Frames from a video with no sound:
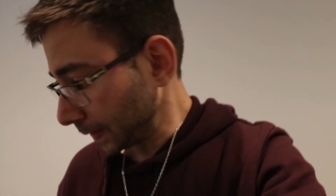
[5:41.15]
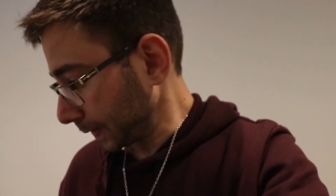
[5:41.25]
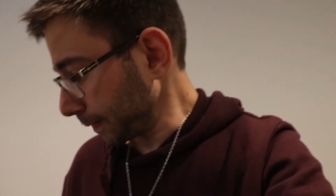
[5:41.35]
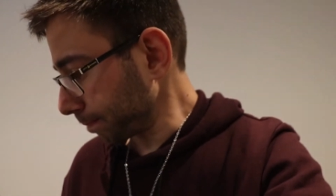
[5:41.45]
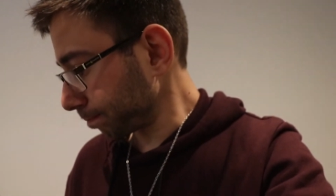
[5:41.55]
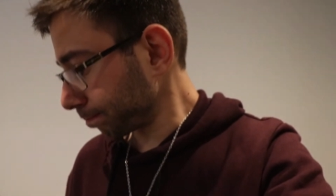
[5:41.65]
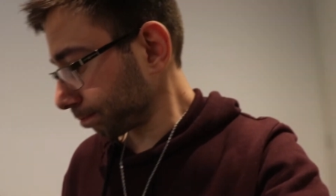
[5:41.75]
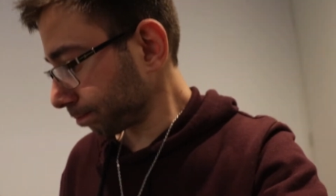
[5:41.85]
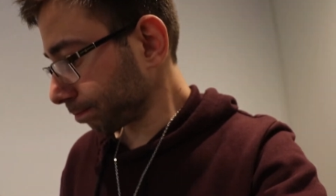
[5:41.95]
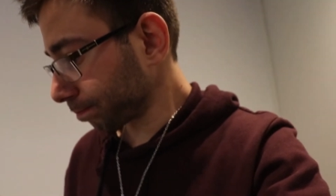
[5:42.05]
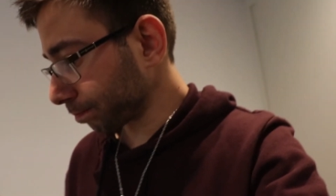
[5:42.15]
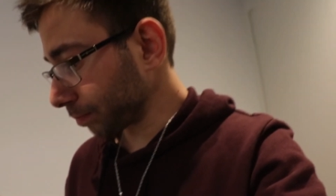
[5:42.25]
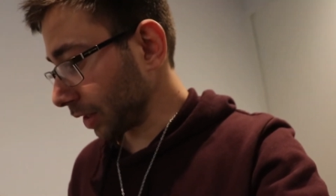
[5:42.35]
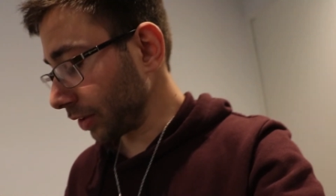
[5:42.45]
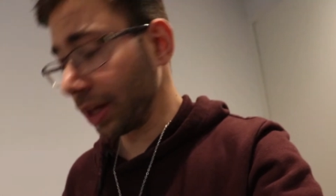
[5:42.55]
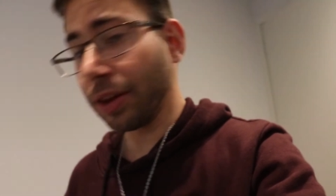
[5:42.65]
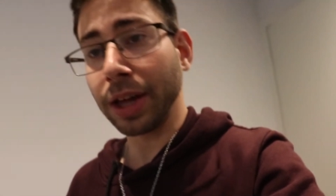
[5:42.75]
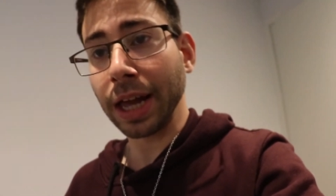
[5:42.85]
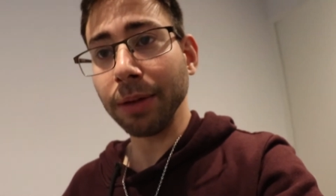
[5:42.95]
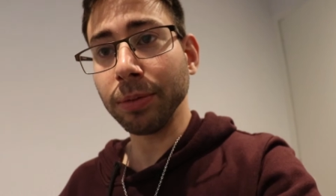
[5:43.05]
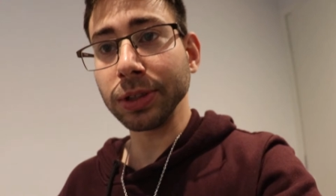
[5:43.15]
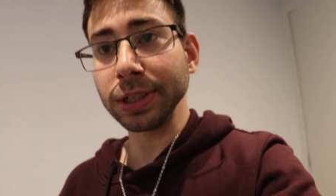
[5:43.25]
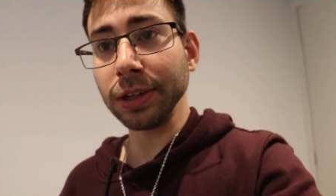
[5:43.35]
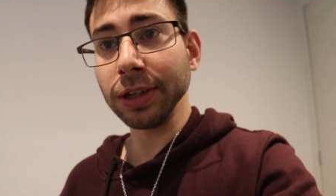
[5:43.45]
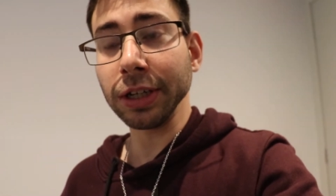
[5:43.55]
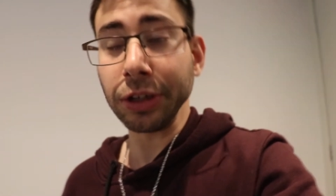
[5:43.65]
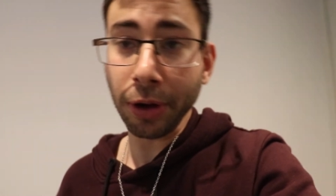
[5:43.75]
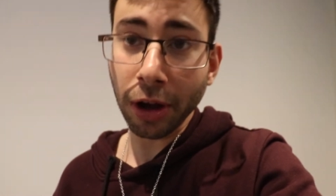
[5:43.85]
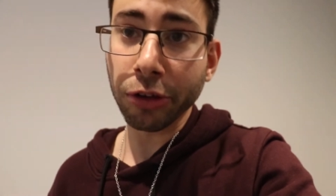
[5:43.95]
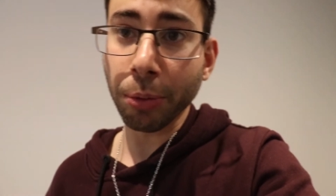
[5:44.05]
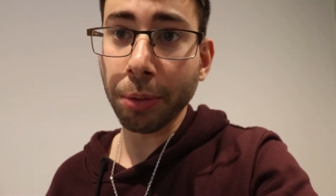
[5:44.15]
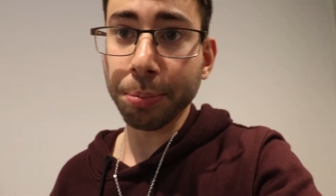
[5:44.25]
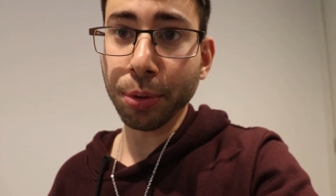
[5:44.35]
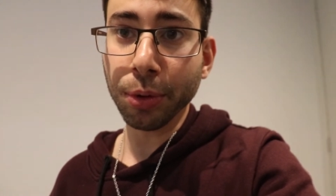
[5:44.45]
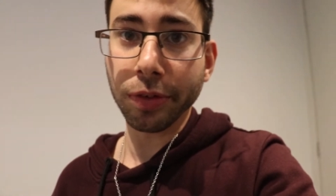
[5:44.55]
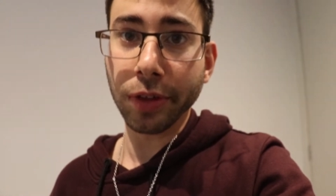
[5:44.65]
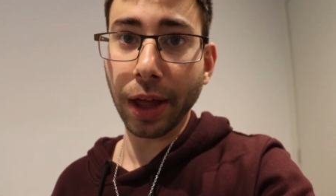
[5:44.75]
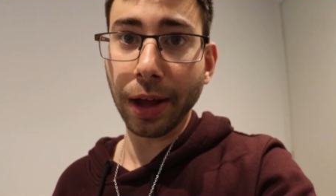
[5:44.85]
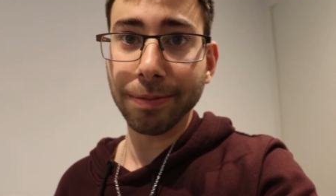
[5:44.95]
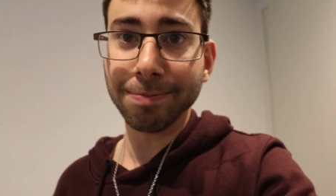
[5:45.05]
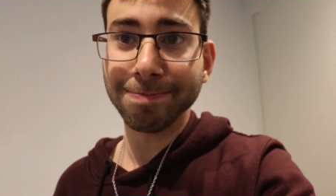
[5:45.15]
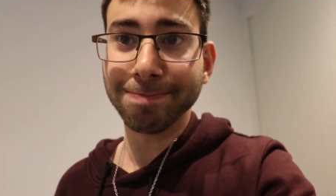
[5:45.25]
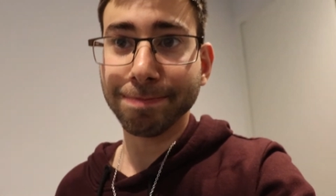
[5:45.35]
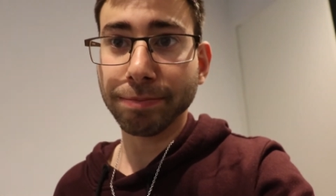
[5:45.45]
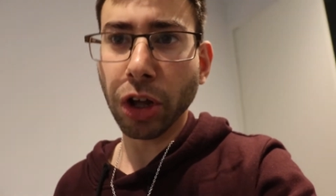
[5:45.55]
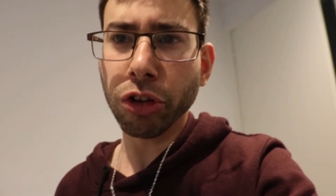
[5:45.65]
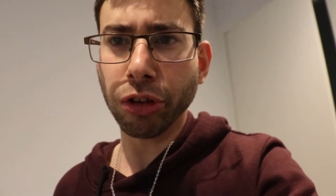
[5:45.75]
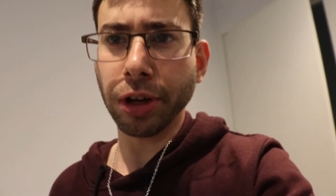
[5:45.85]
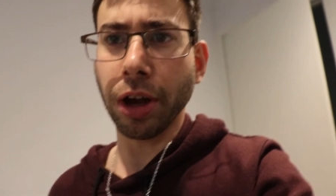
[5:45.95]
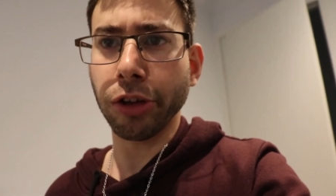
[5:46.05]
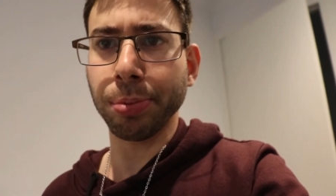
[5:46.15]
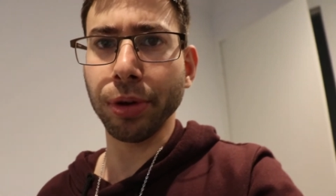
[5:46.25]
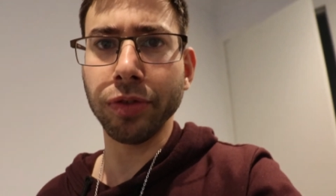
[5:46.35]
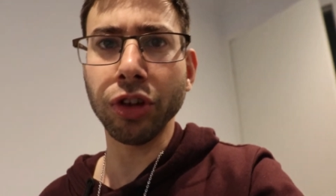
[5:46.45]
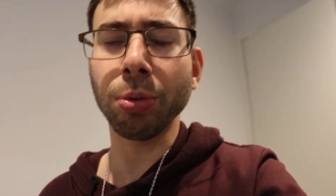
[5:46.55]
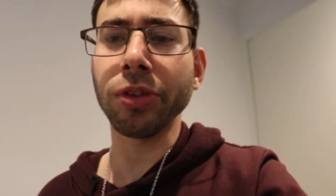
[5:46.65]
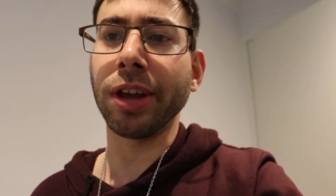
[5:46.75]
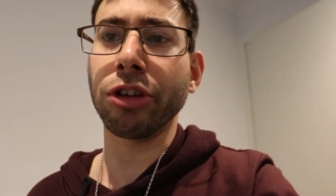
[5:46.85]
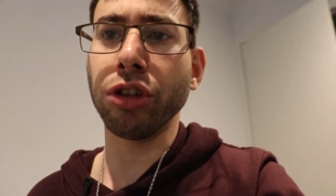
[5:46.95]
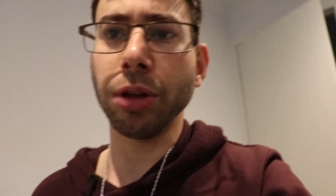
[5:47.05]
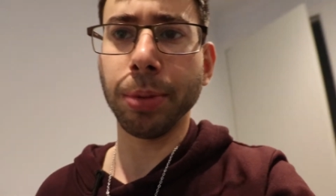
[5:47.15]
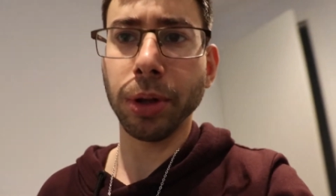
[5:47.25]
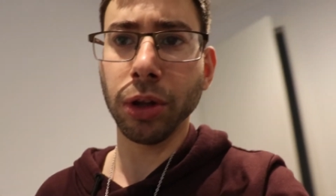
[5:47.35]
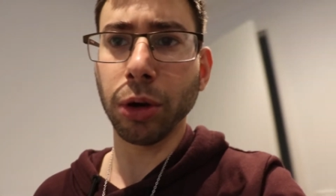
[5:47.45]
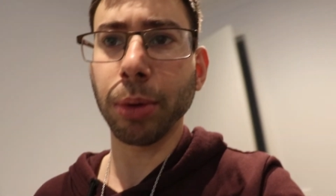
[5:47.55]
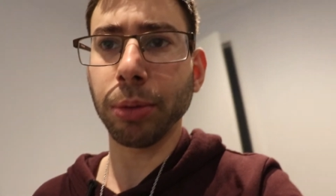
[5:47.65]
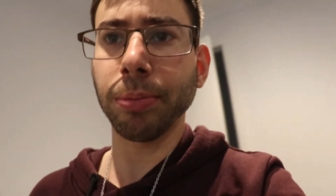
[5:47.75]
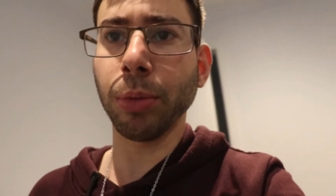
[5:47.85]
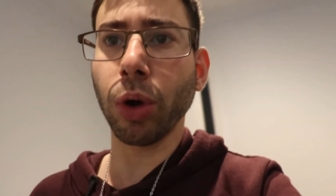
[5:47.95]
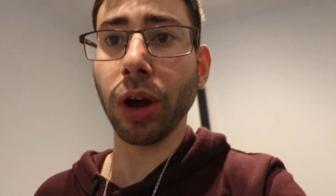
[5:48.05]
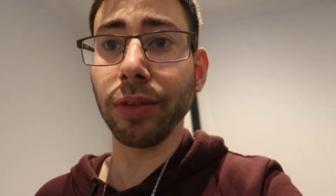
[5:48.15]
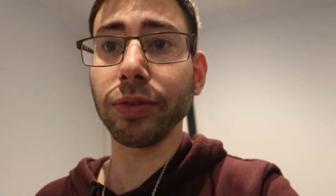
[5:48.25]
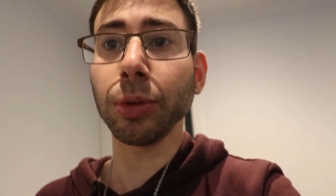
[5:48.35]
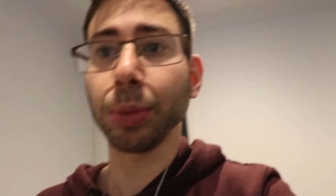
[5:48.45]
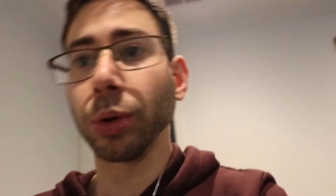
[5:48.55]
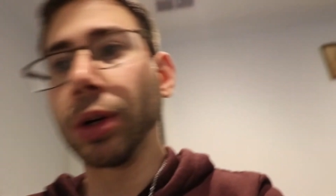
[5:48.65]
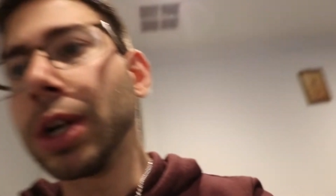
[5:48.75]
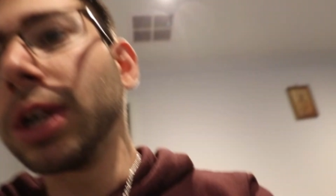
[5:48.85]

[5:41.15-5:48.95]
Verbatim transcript: Yep. And the other camera's down there. You guys want proof of that? I'll show you guys proof. This one's actually a bit, little bit more comfortable.